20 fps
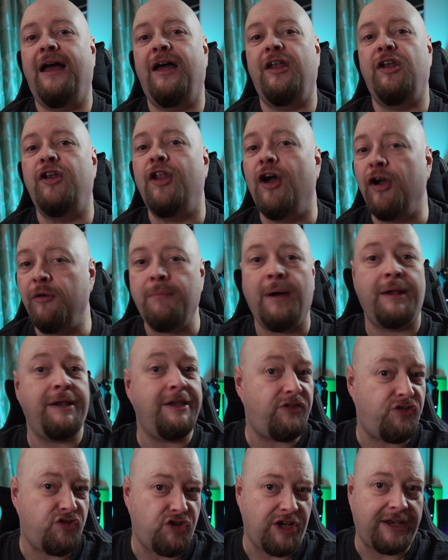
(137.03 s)
No
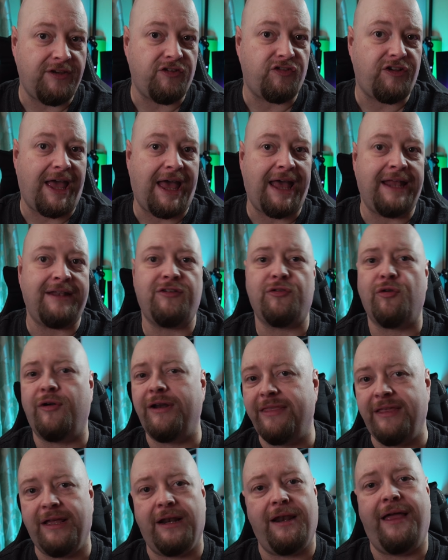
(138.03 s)
money's changed hands or
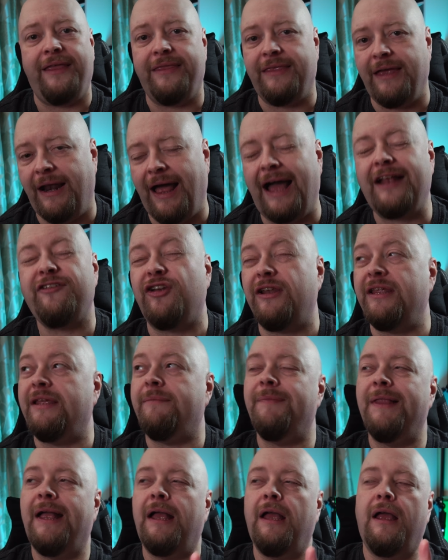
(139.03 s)
anything like that.
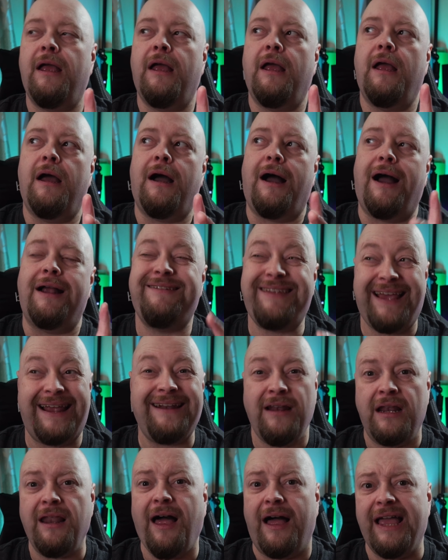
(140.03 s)
Actually, I tell
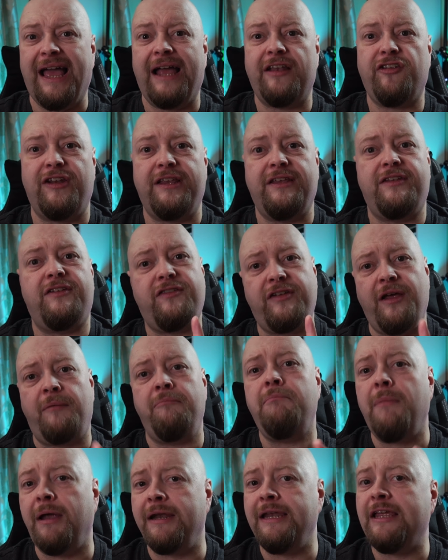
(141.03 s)
a lie. Actually,
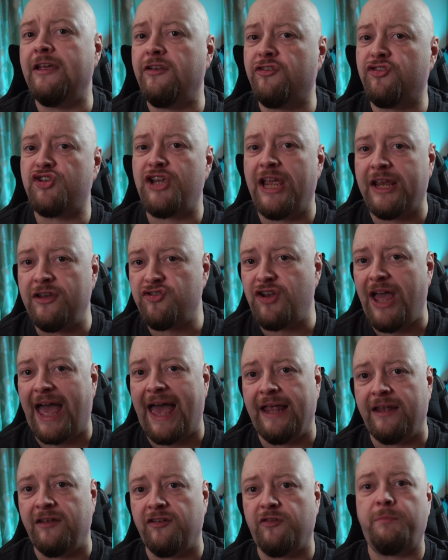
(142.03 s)
some money has changed
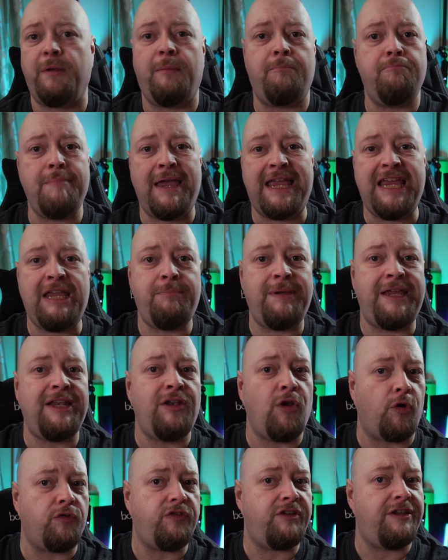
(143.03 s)
hands, but maybe
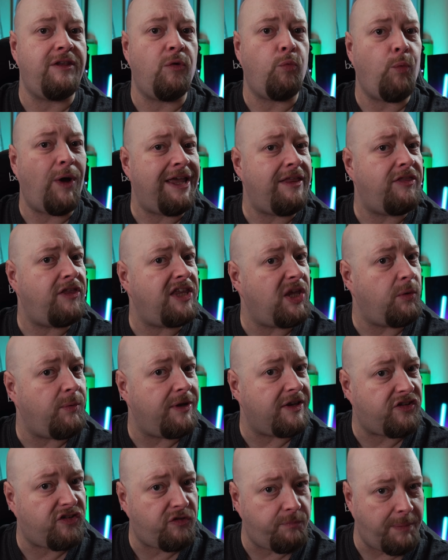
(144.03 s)
not in the way that you
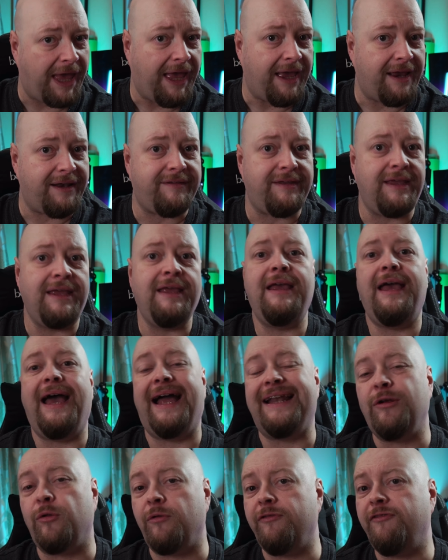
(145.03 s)
expect,
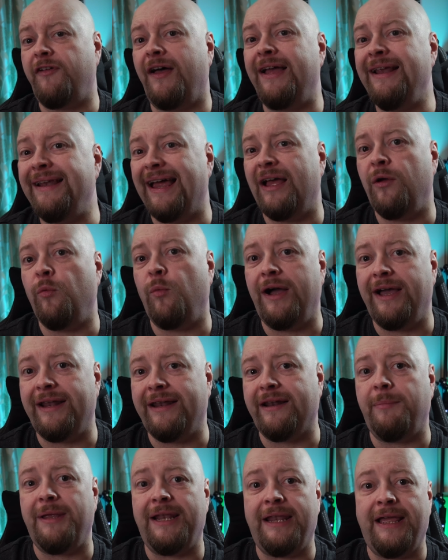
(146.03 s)
and you'll find out why a
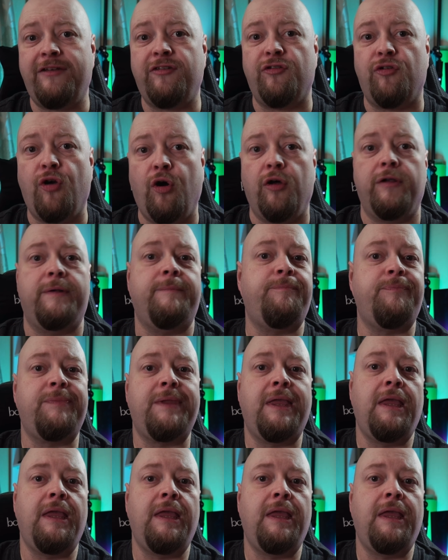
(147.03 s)
little bit later on.